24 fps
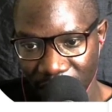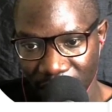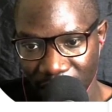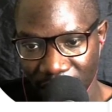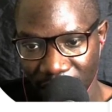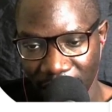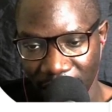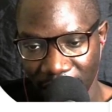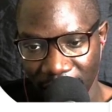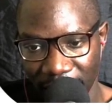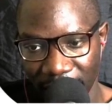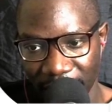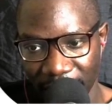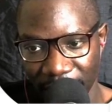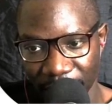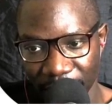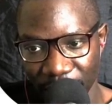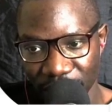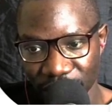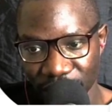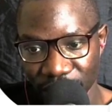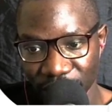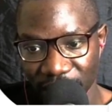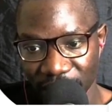And I'm going
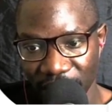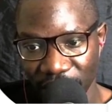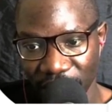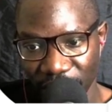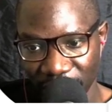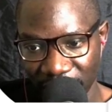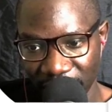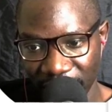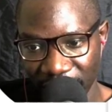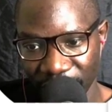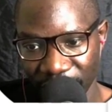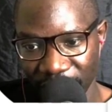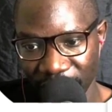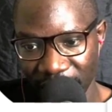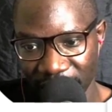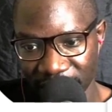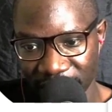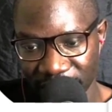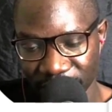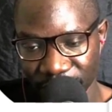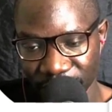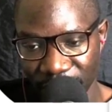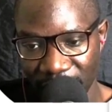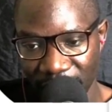to click OK on that
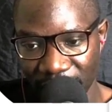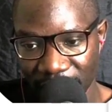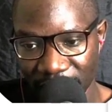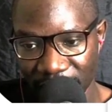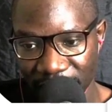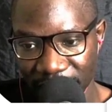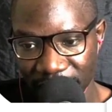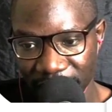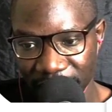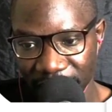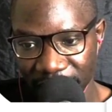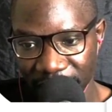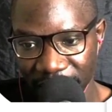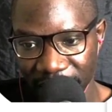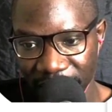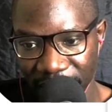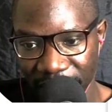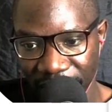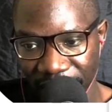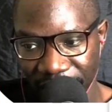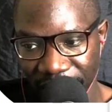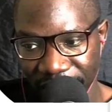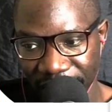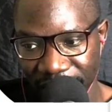as well.
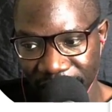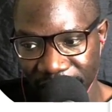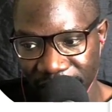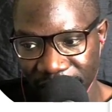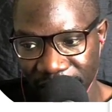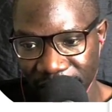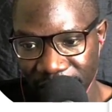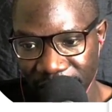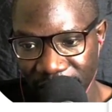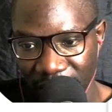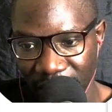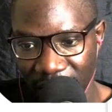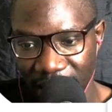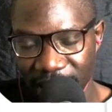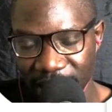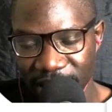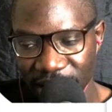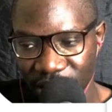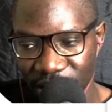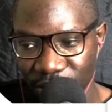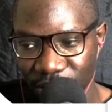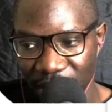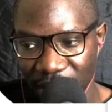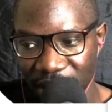And let's
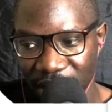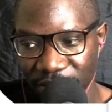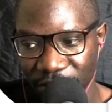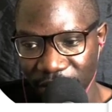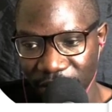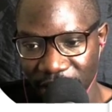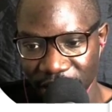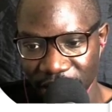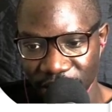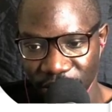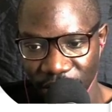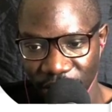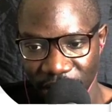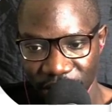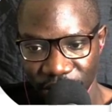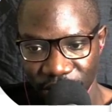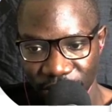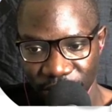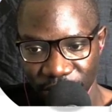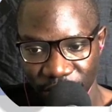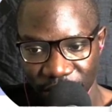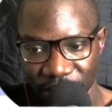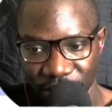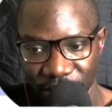just wait for the installation for
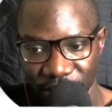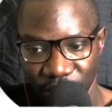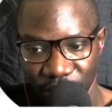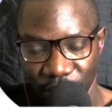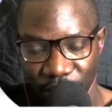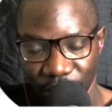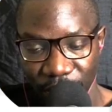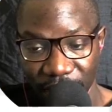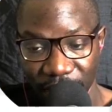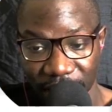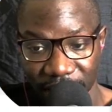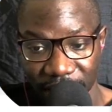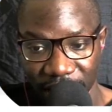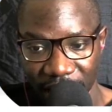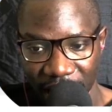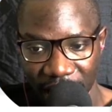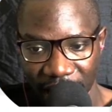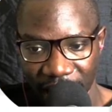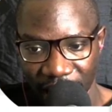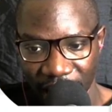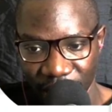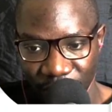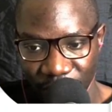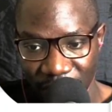this to complete.
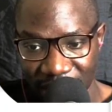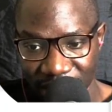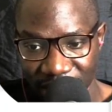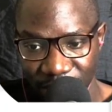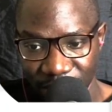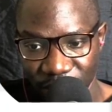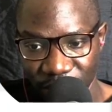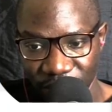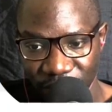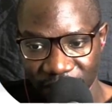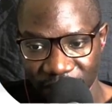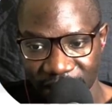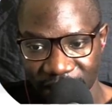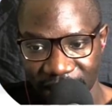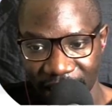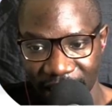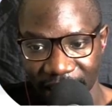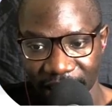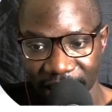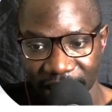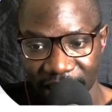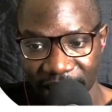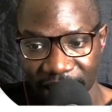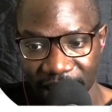And once both of these are
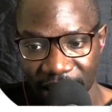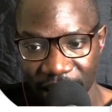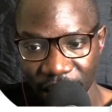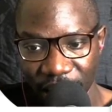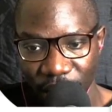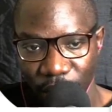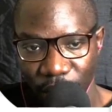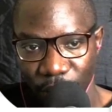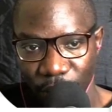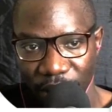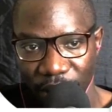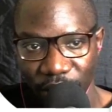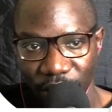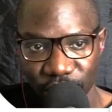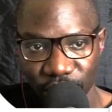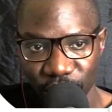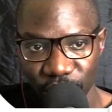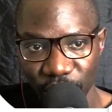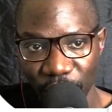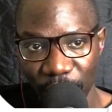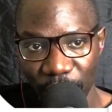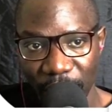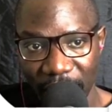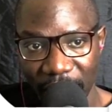green, we're going to go
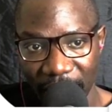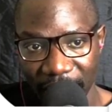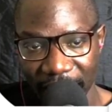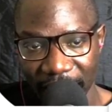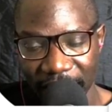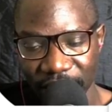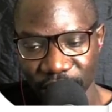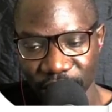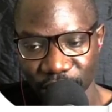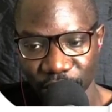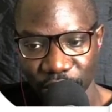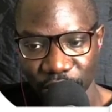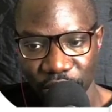back into